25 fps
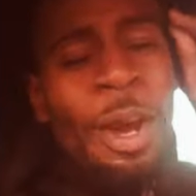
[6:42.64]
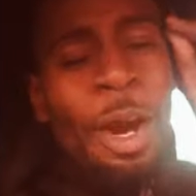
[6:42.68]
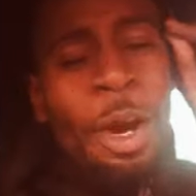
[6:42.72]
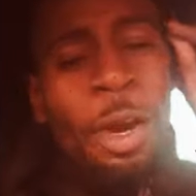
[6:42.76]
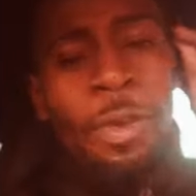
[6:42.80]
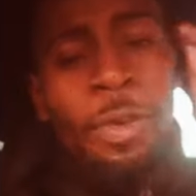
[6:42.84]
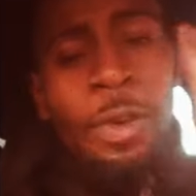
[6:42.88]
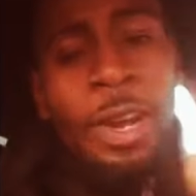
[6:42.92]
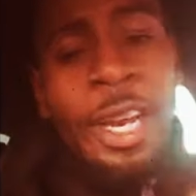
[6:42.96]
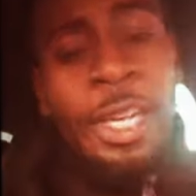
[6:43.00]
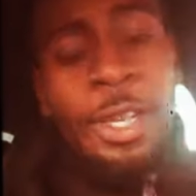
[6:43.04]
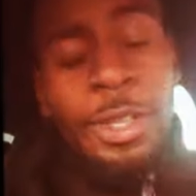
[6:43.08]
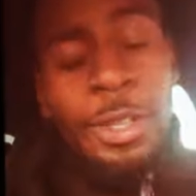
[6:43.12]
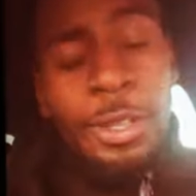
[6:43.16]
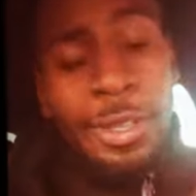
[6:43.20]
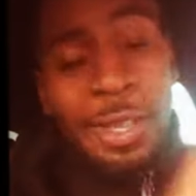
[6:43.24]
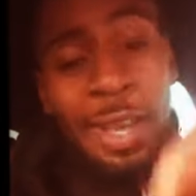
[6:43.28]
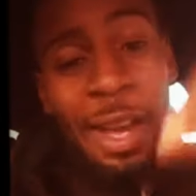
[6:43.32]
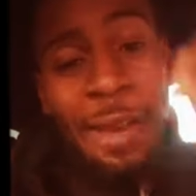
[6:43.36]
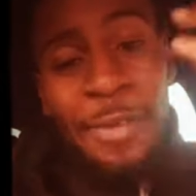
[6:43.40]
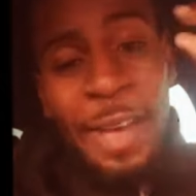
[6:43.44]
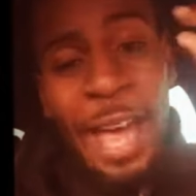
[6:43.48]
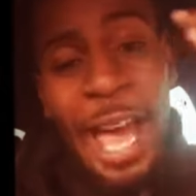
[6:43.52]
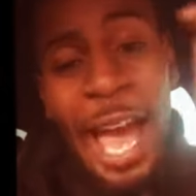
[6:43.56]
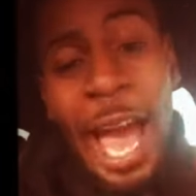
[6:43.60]
creatures
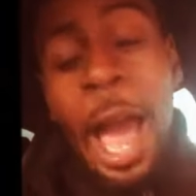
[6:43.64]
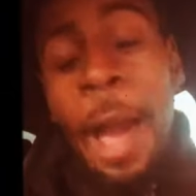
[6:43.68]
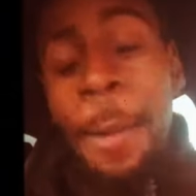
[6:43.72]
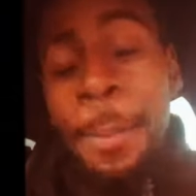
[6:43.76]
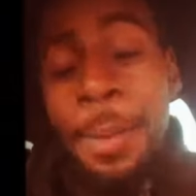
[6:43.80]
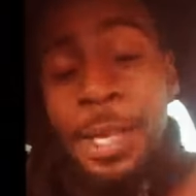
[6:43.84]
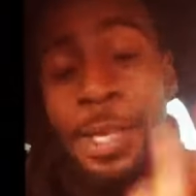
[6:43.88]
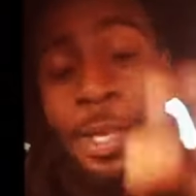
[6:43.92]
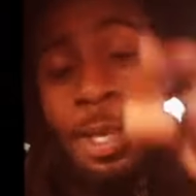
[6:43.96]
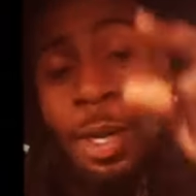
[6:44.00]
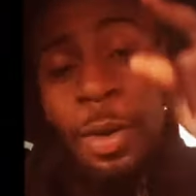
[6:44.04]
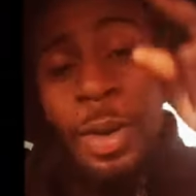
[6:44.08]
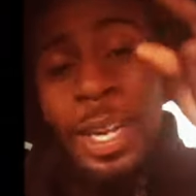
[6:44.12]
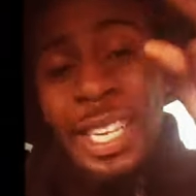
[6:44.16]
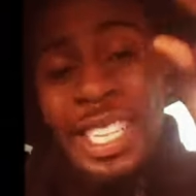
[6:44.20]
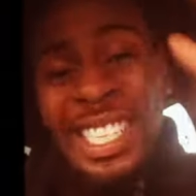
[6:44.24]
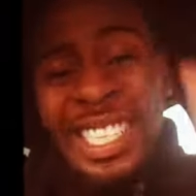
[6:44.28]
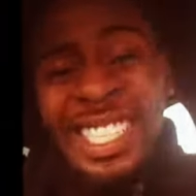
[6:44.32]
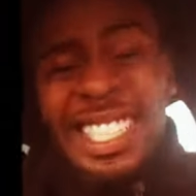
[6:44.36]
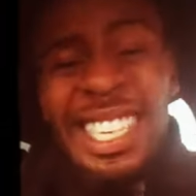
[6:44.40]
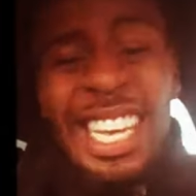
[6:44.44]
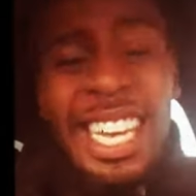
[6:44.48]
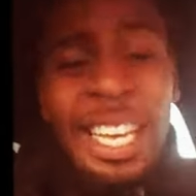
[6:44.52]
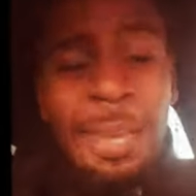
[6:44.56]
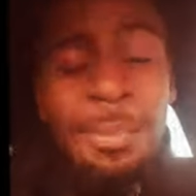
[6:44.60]
of habit. So it
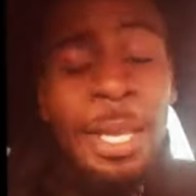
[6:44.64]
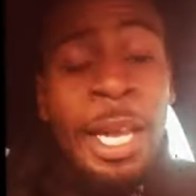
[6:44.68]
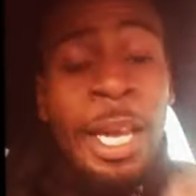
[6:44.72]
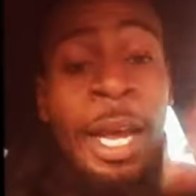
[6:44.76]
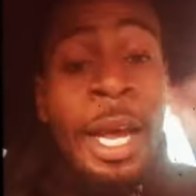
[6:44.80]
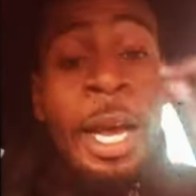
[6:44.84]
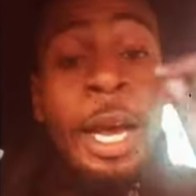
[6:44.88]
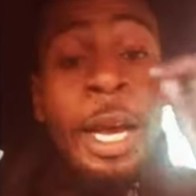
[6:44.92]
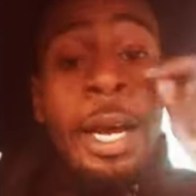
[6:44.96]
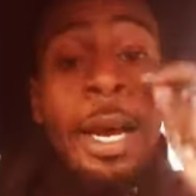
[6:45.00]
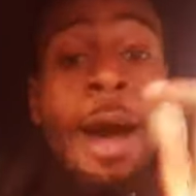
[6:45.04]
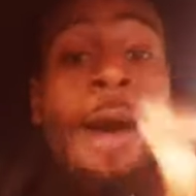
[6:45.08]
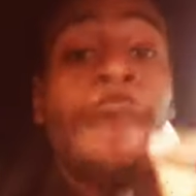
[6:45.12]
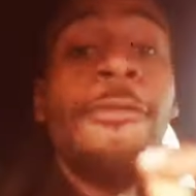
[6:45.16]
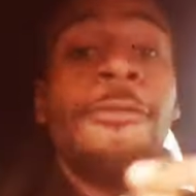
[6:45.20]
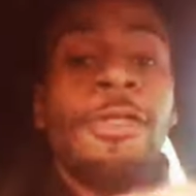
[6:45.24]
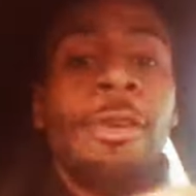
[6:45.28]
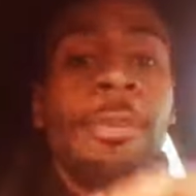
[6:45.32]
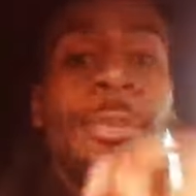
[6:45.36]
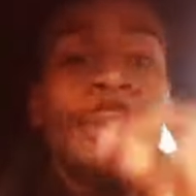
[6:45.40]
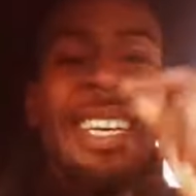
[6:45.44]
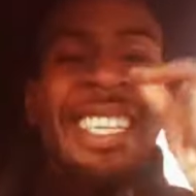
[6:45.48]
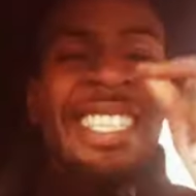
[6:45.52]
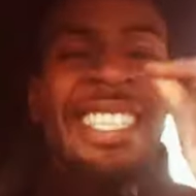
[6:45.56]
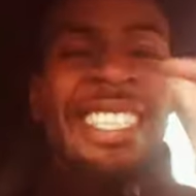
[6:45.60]
seems
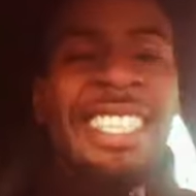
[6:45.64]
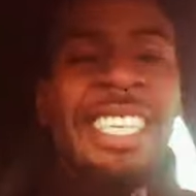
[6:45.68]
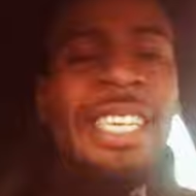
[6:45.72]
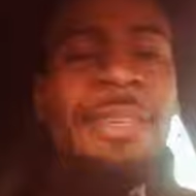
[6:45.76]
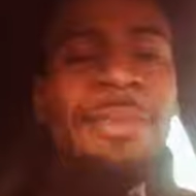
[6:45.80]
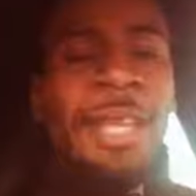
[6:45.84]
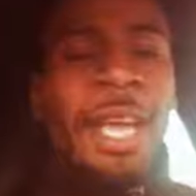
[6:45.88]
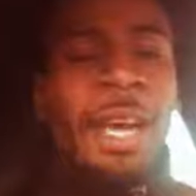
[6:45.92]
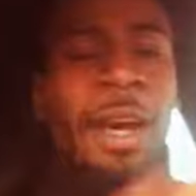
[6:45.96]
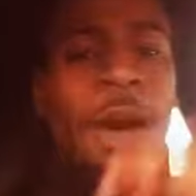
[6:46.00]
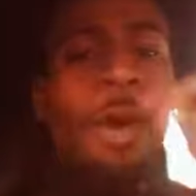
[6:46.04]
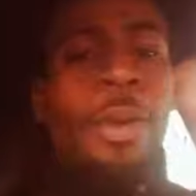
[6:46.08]
comfortable. It seems like,